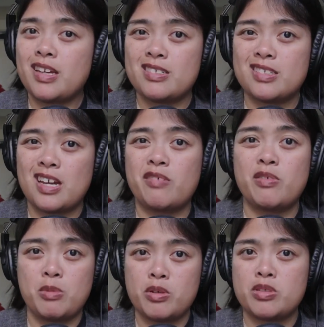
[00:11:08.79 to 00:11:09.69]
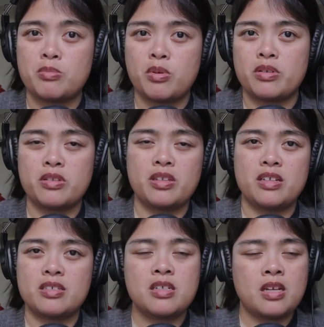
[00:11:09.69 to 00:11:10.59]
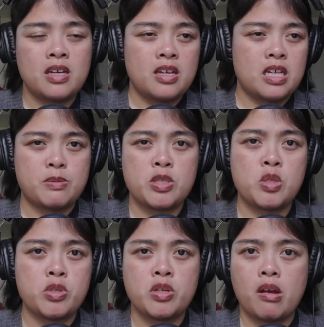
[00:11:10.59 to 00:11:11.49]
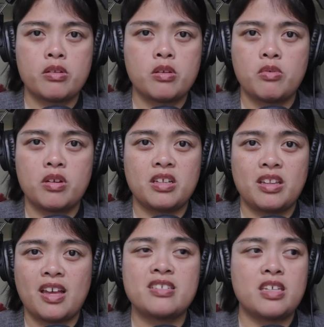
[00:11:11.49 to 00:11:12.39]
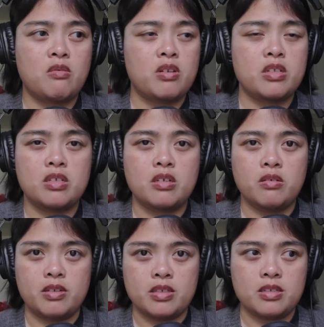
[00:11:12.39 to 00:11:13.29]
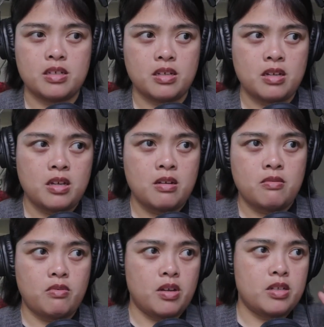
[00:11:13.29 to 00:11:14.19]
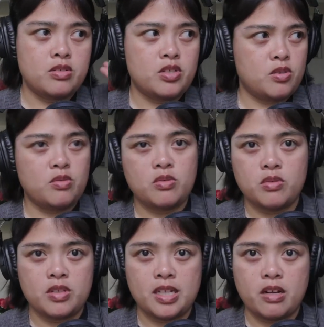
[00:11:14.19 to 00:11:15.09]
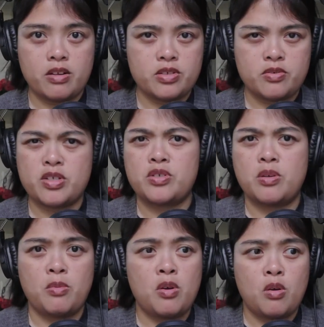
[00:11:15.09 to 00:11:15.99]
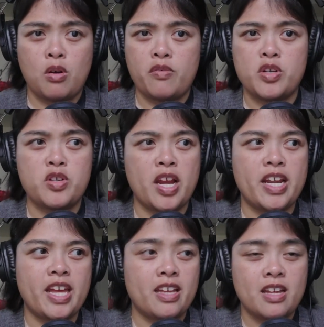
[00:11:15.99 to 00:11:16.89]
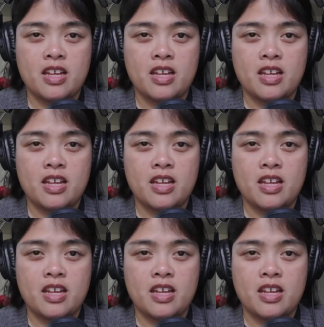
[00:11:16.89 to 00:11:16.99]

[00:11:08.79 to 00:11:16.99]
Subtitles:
That is kind of the most important things, especially when you're out in a run. The last thing you want to do is run to the nearest restroom, or if you're training,